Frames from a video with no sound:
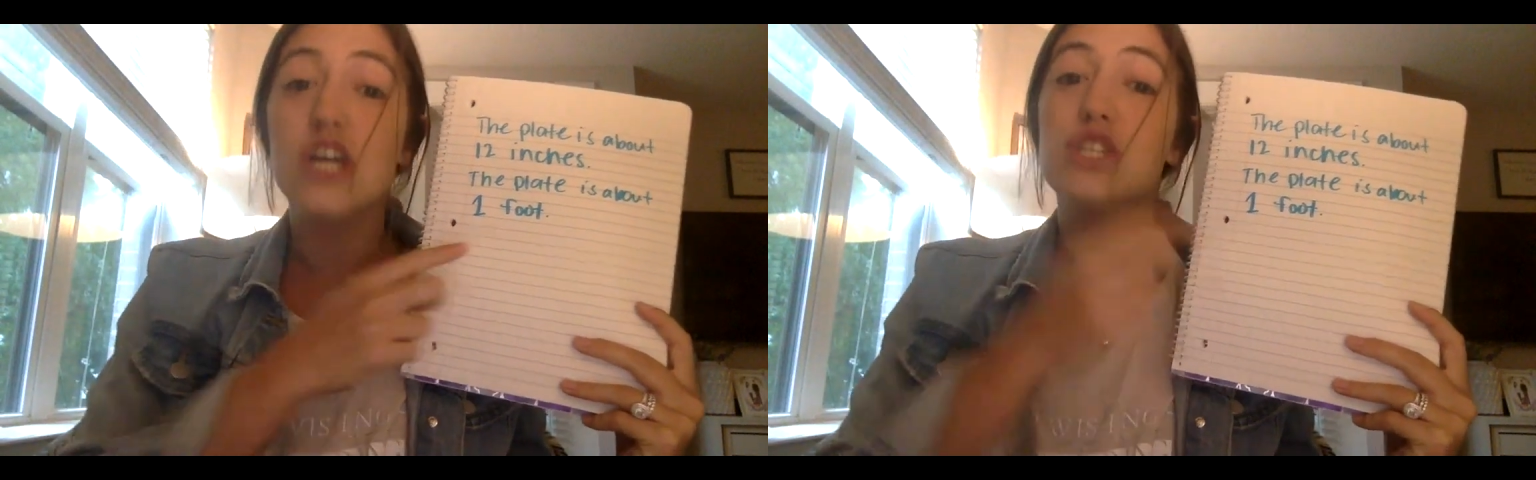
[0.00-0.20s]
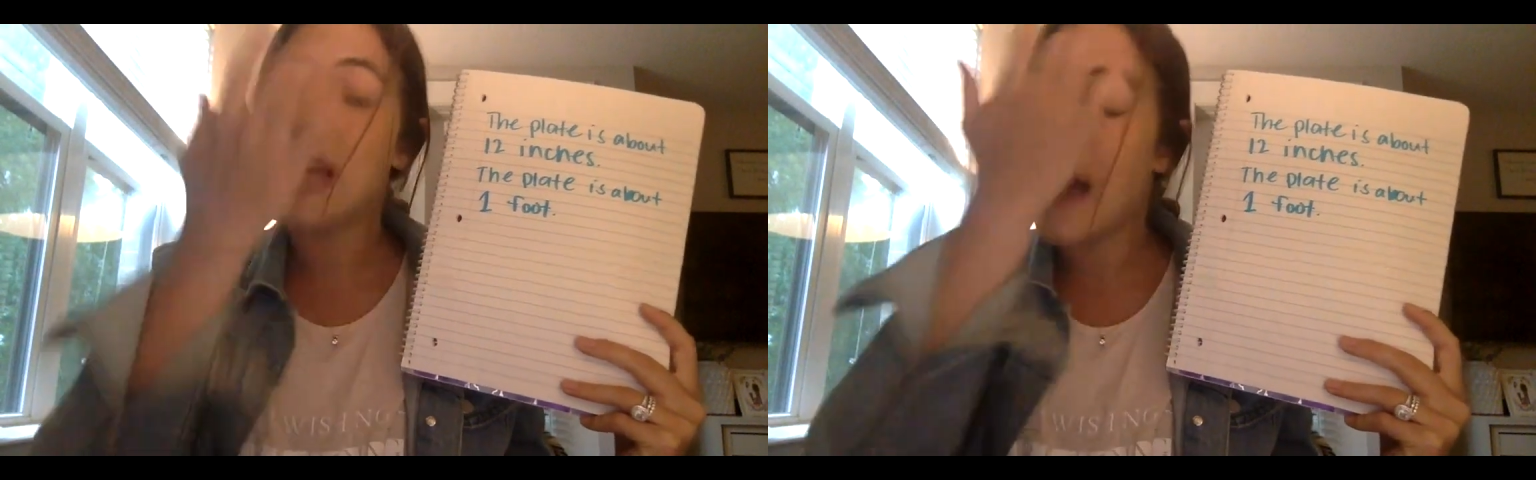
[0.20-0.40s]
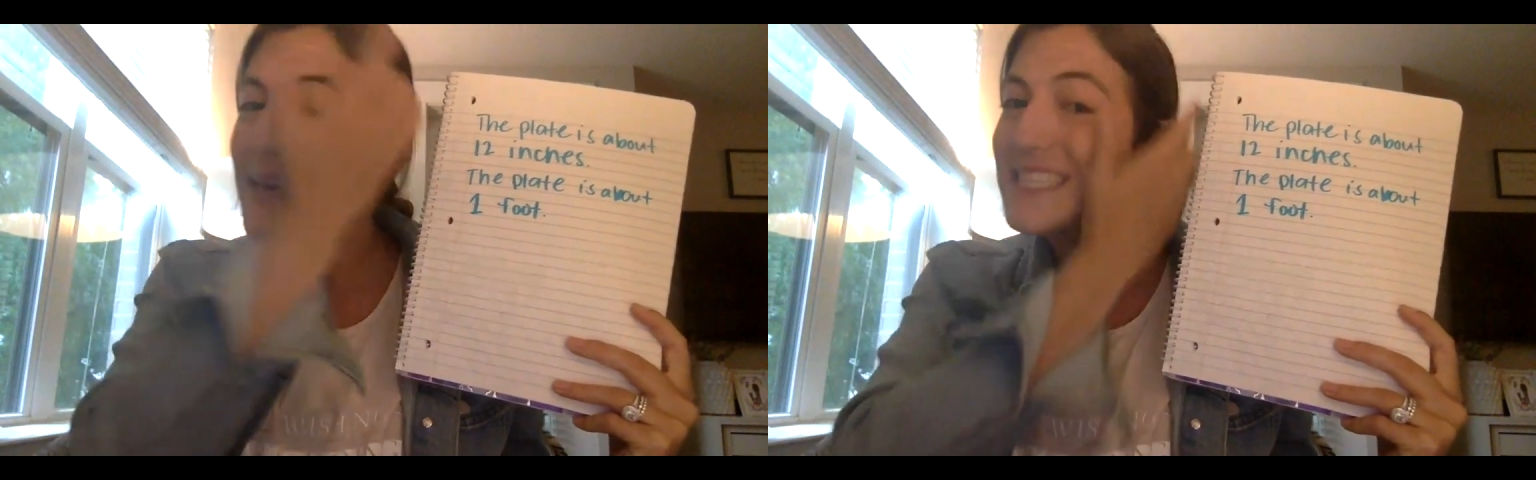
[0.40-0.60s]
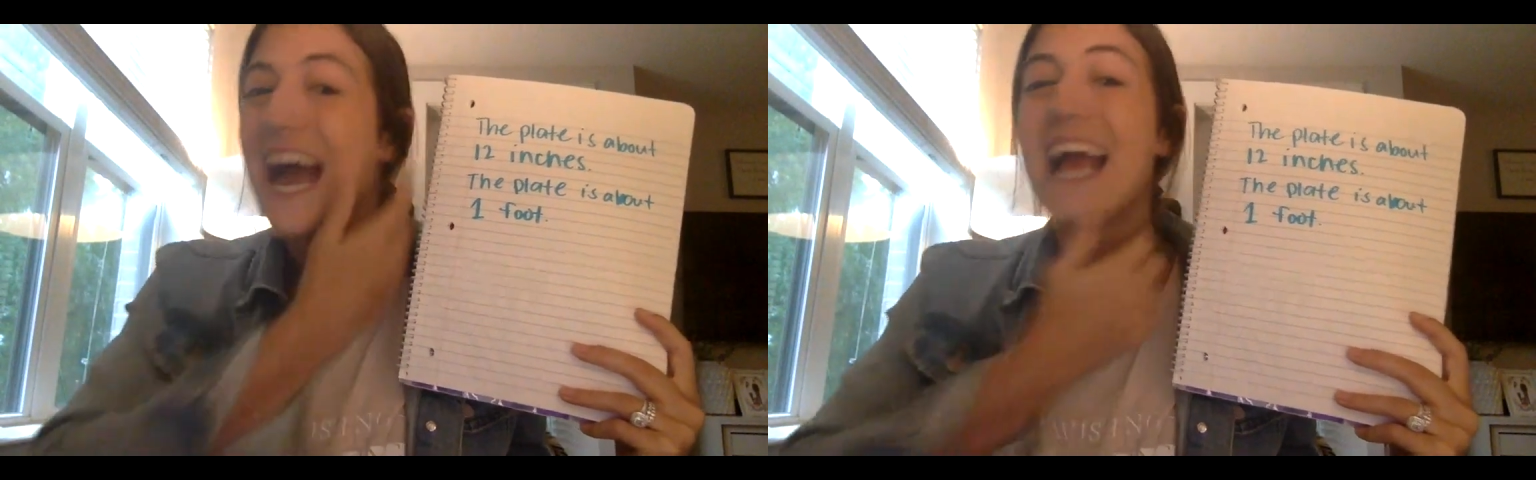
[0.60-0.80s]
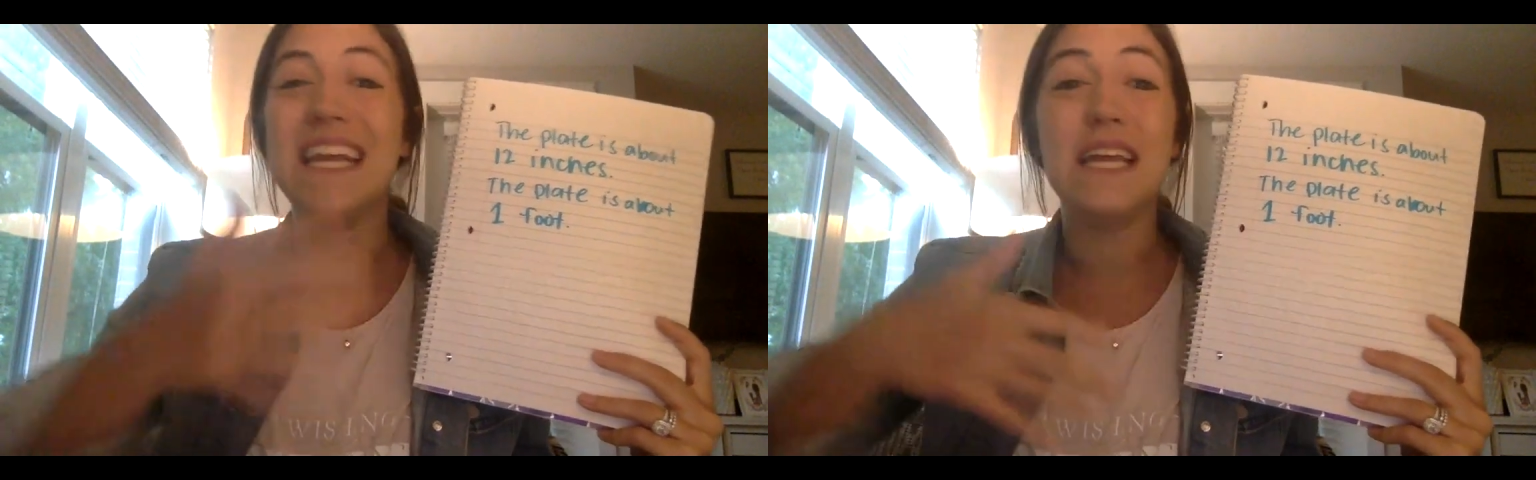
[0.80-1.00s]
so that means
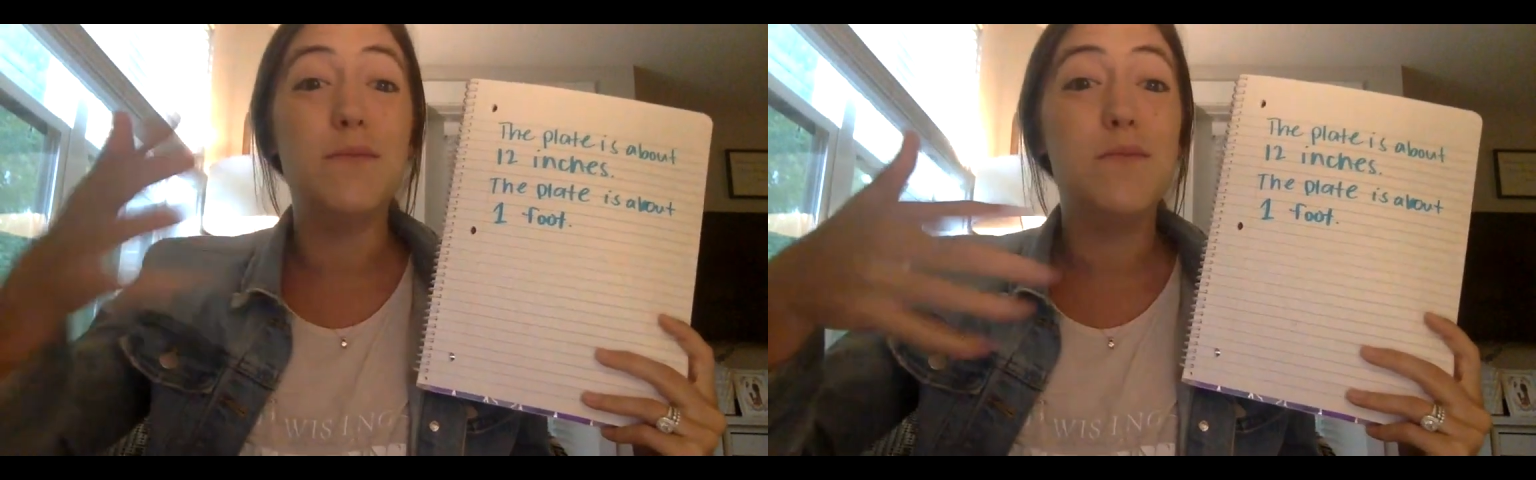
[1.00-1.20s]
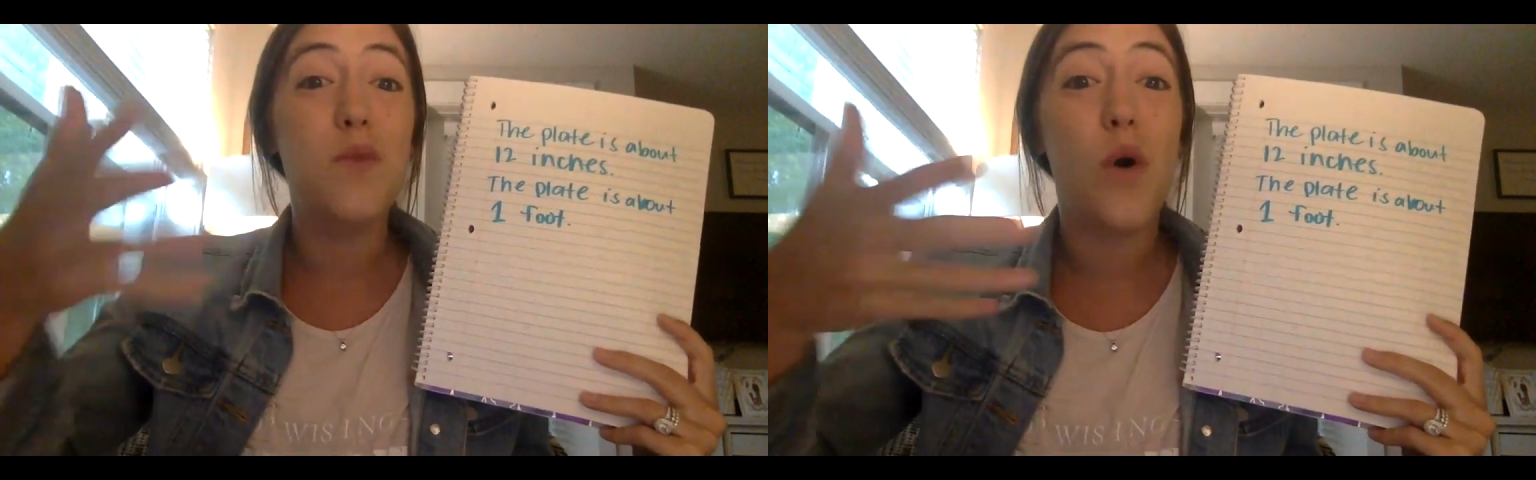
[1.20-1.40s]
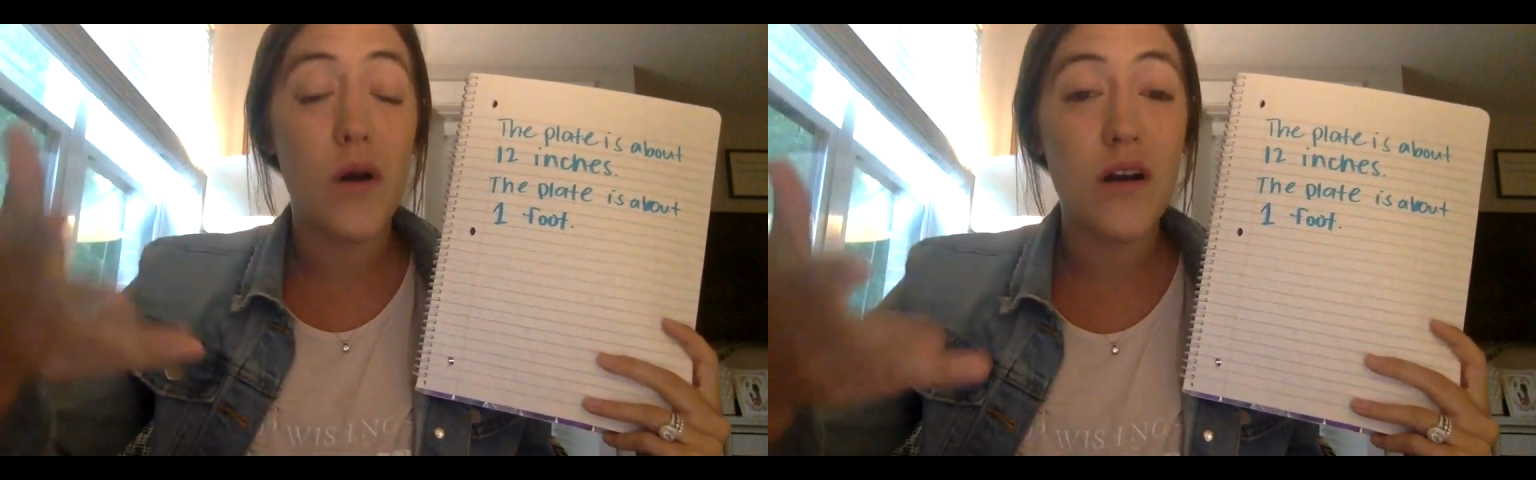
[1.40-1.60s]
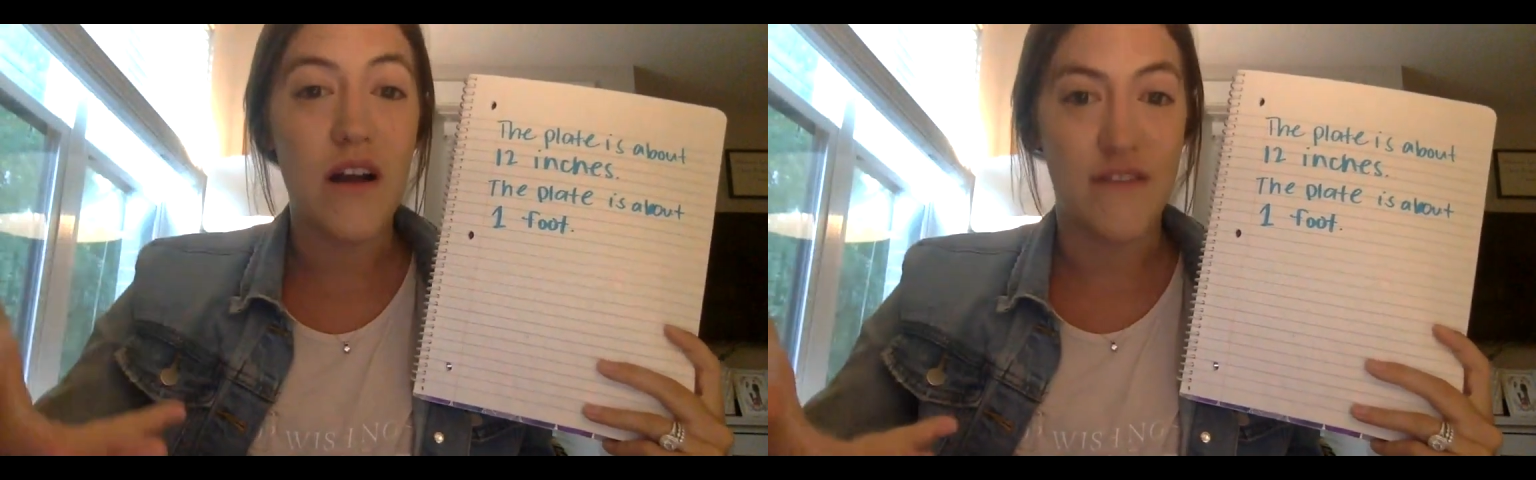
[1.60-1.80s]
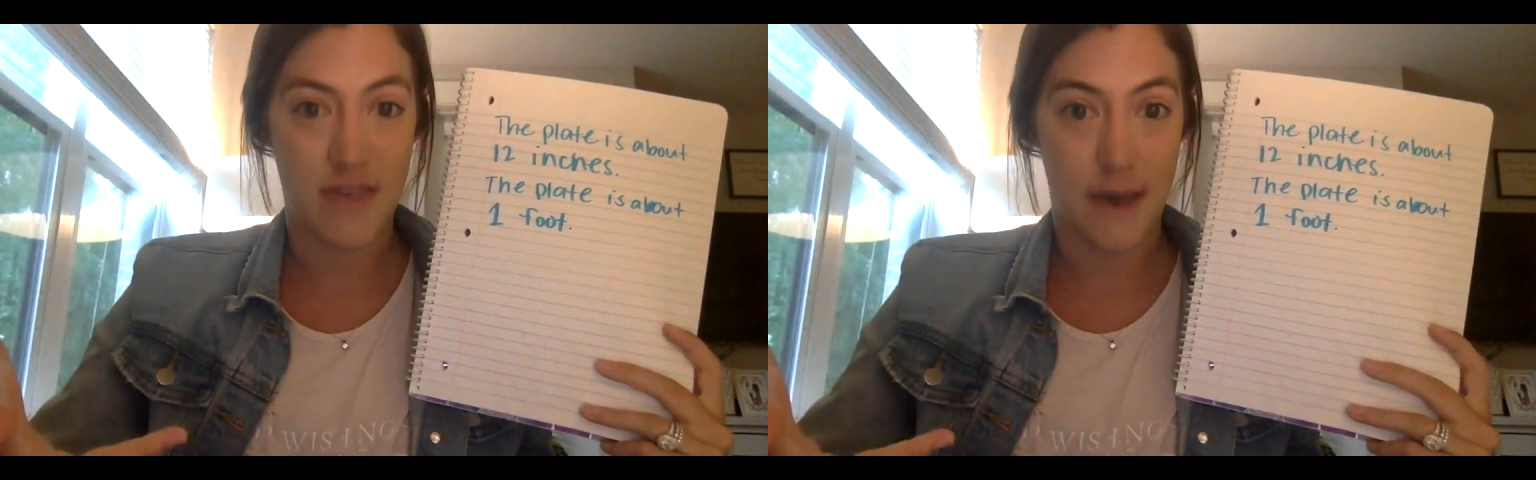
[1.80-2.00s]
I need more
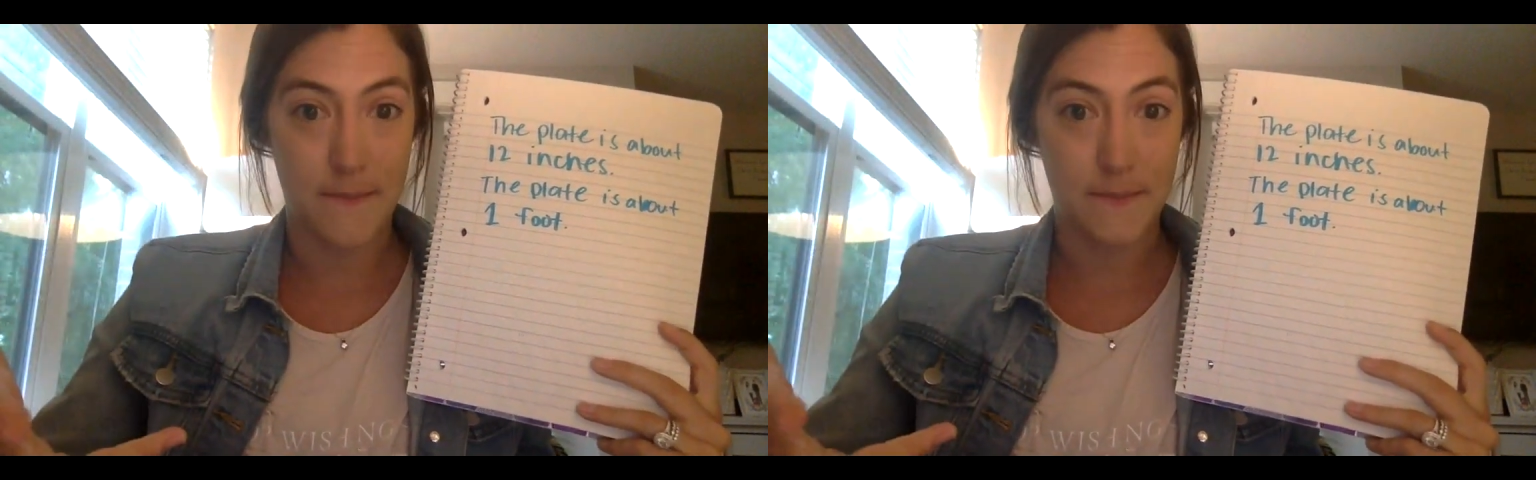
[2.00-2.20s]
of them.